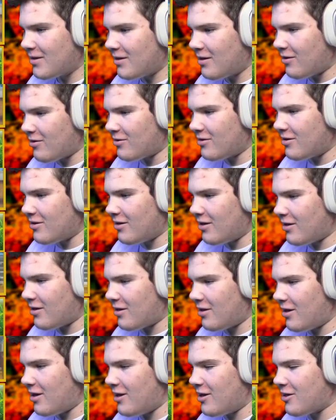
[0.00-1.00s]
You're, is,
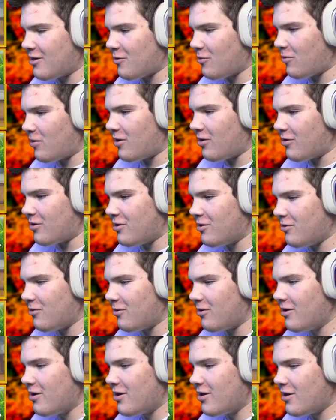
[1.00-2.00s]
it isn't real.
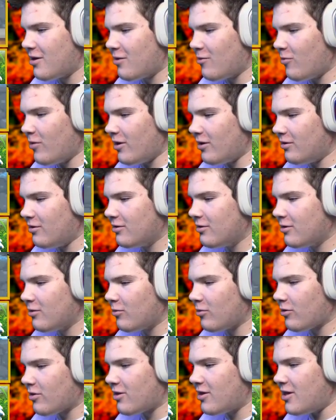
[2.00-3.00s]
You're... Well,
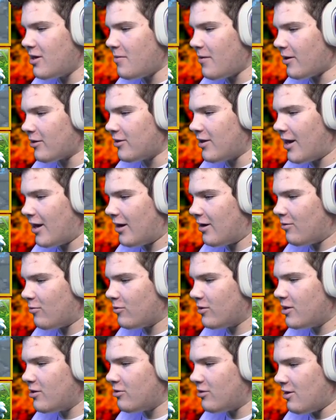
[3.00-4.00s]
we'll see about that.
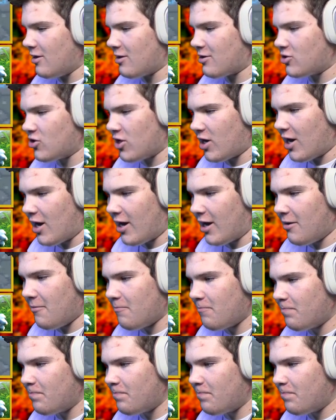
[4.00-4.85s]
What do you think, Jinghai?